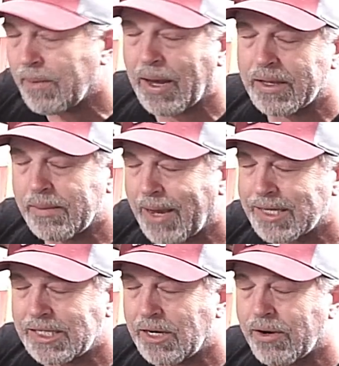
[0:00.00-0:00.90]
about the
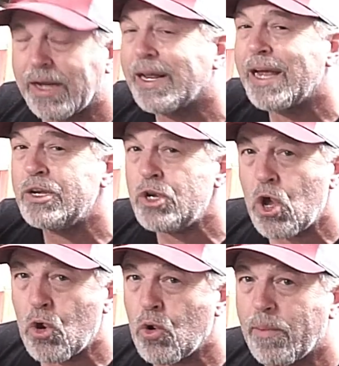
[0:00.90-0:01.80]
bacteria, and I
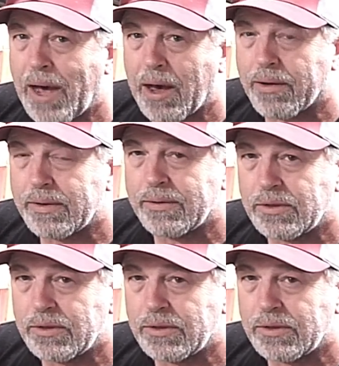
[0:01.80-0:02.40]
know about